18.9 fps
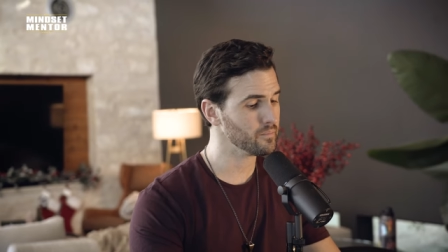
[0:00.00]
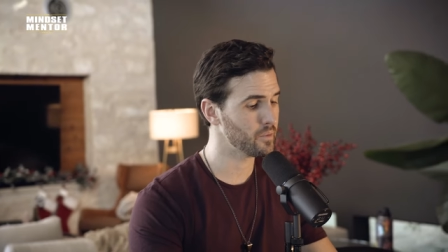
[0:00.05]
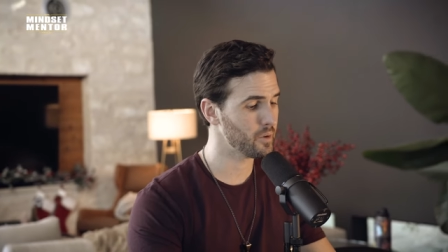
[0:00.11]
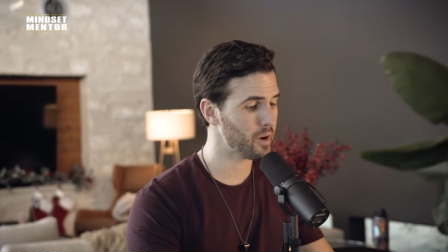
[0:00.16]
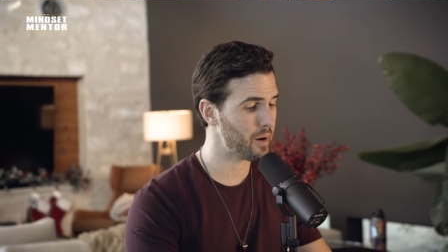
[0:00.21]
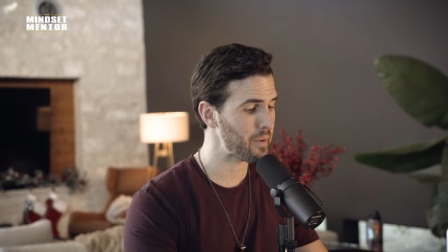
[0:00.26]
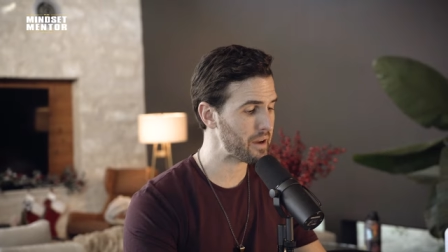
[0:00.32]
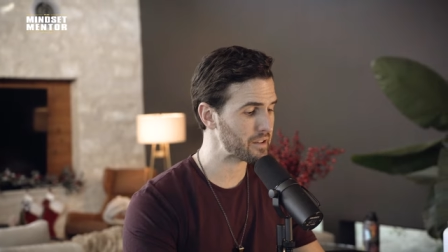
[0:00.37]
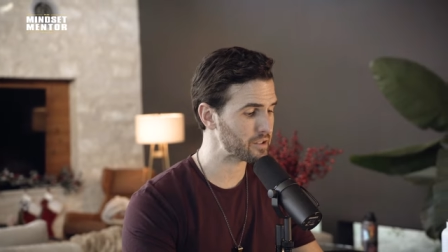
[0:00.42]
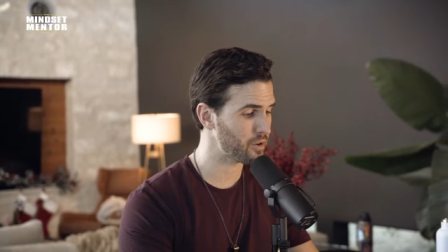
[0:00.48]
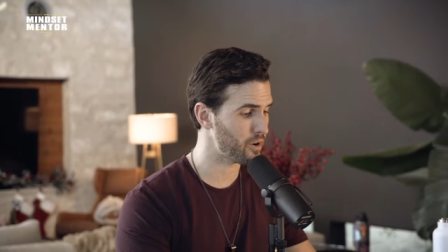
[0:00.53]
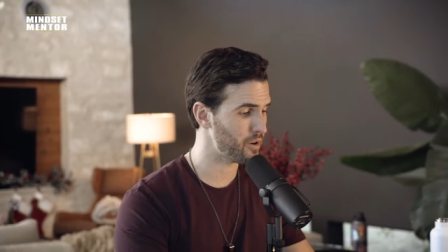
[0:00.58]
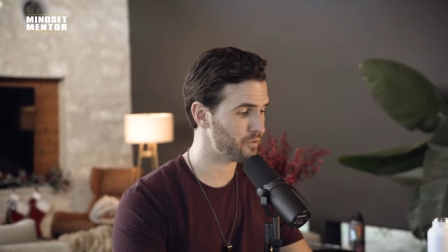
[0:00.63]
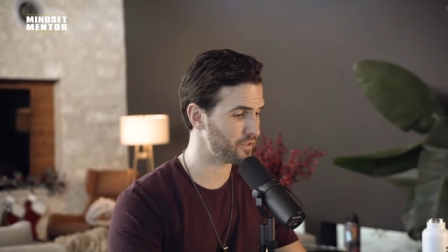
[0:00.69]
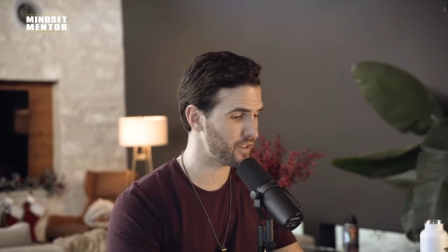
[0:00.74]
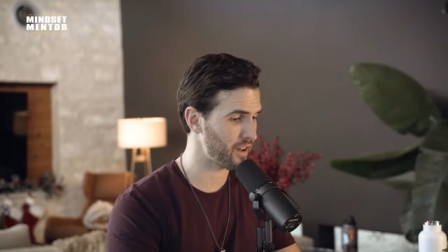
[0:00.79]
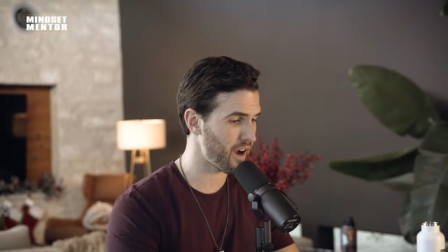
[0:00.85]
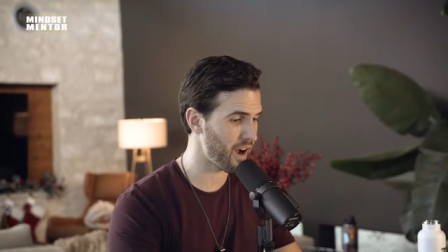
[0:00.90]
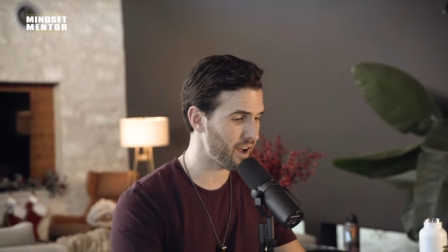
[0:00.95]
you know, I'm about to go
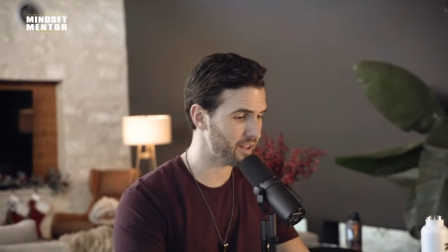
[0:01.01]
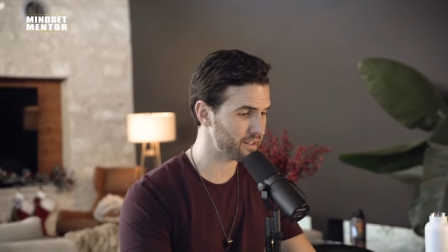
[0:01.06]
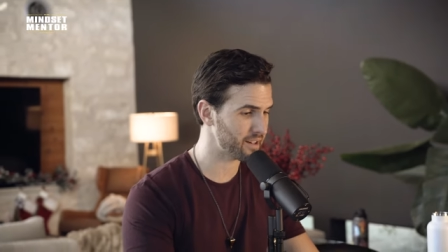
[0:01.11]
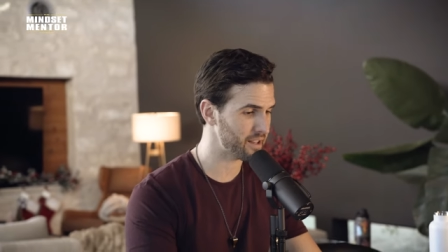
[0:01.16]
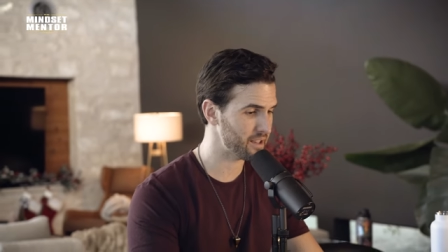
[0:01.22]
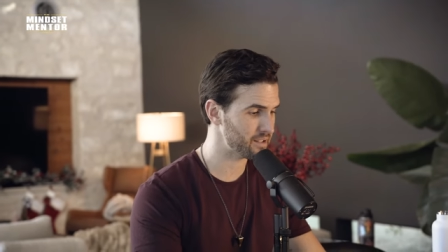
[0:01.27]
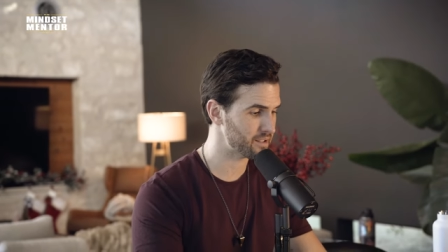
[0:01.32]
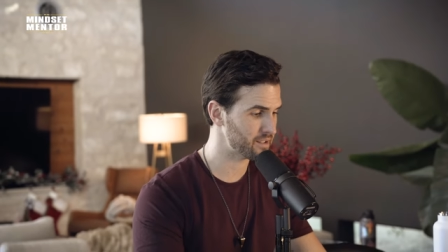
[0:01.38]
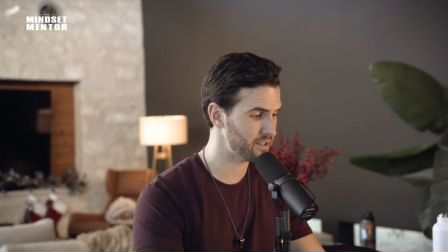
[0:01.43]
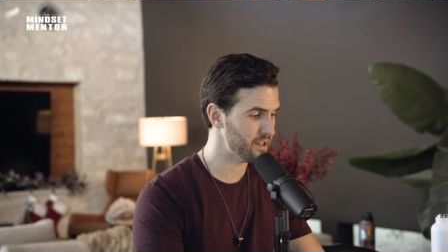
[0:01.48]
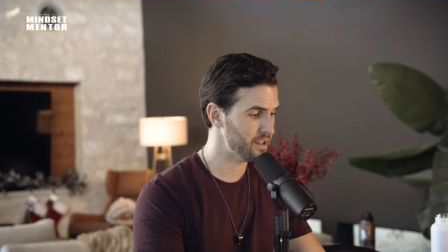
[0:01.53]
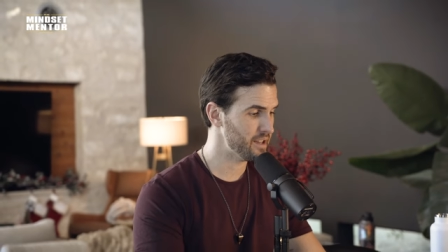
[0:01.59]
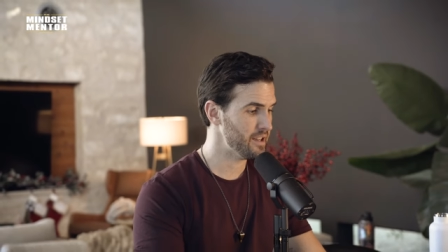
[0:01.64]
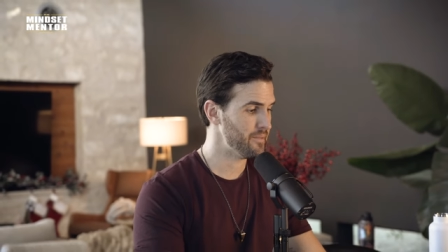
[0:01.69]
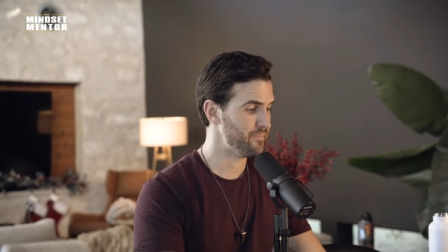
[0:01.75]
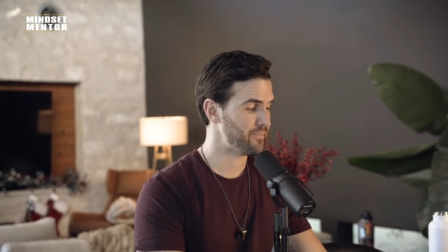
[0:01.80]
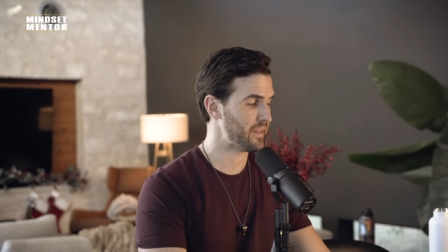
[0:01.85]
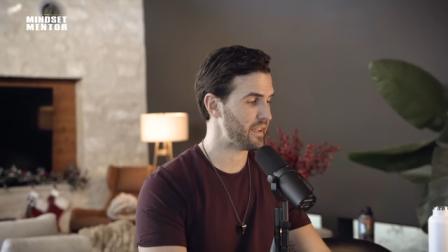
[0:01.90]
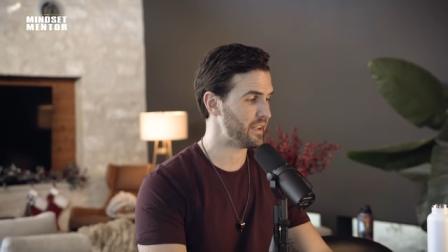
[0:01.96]
home for the holidays.
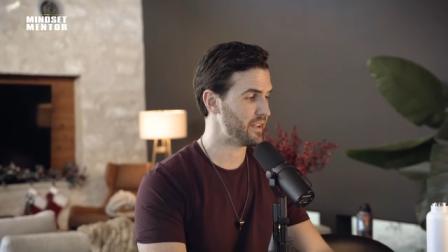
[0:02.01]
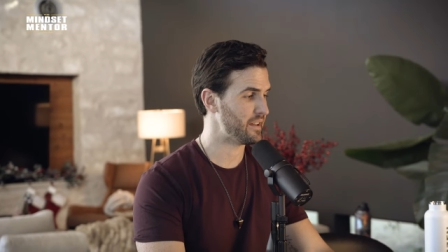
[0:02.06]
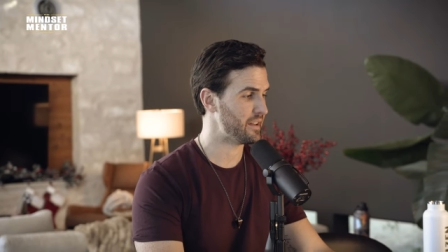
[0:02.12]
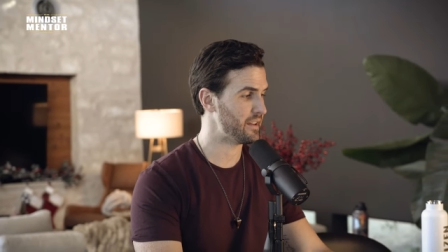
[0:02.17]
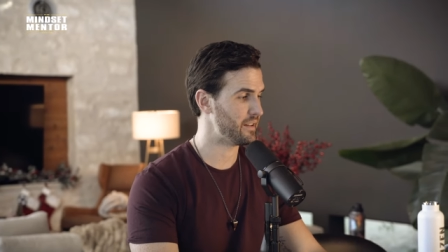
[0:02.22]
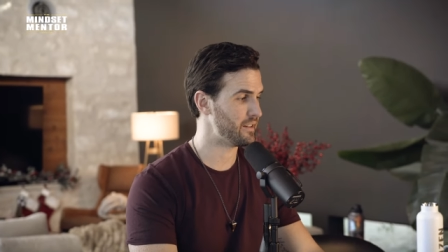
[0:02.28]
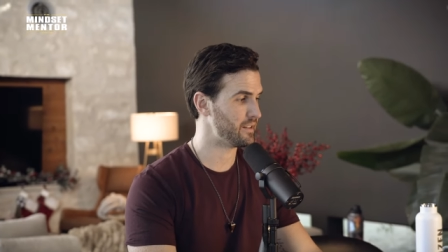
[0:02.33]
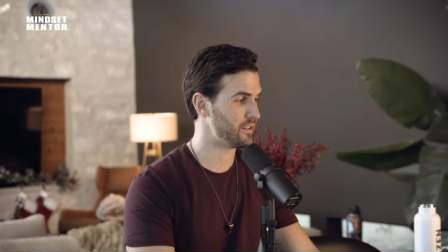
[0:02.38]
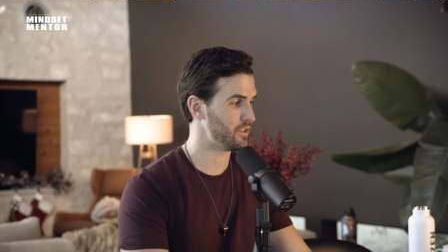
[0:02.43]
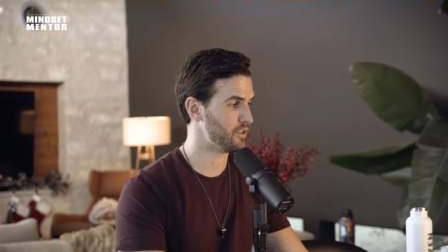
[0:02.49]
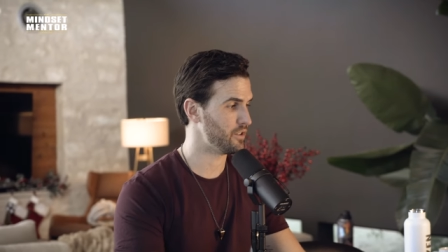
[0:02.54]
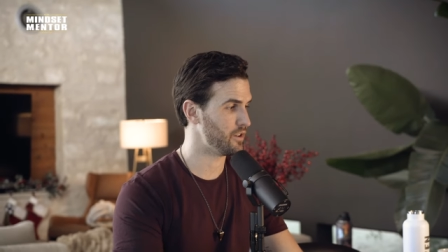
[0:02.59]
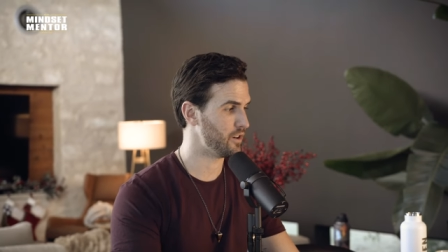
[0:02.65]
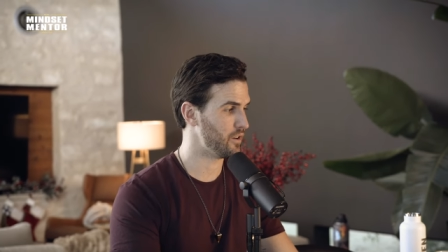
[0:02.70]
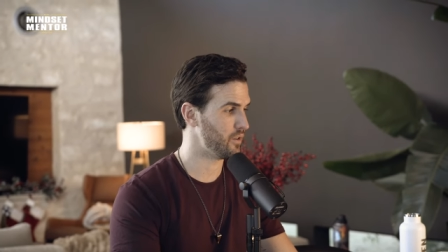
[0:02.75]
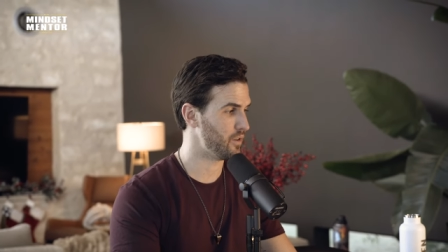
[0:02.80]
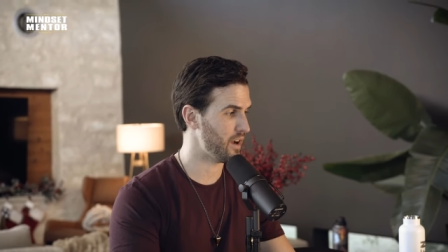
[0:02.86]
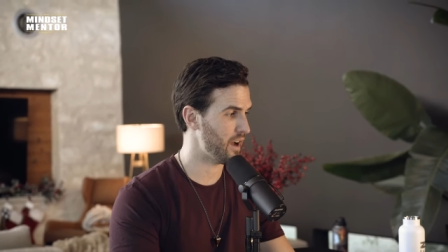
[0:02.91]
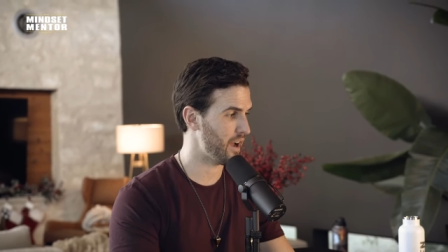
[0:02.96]
And, you know,